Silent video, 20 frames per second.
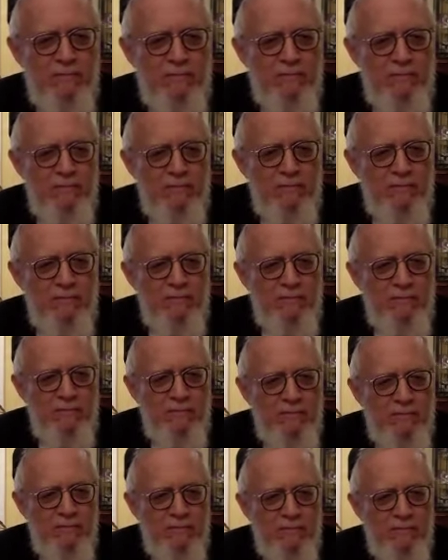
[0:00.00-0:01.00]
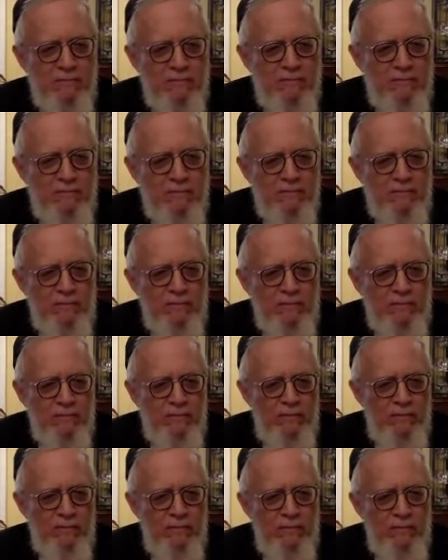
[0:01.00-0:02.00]

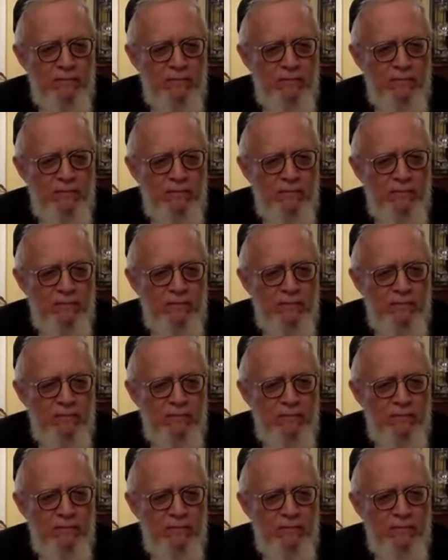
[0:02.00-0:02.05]
(silence)